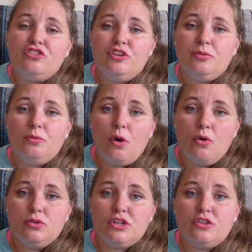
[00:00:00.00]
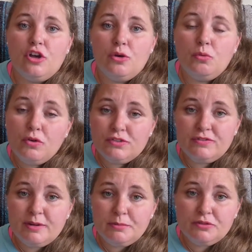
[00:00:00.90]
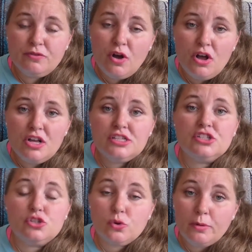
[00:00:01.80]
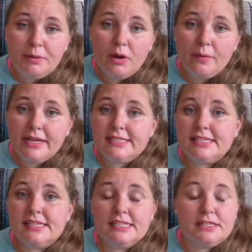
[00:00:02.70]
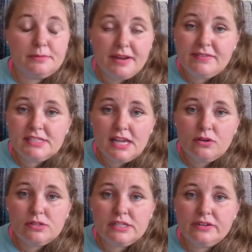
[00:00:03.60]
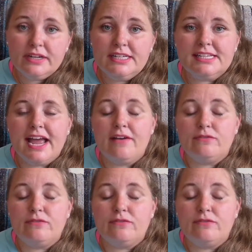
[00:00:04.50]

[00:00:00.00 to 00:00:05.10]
She wrote The Wolves of Timber Falls, The Scorpio Races, The Raven Cycle series, and I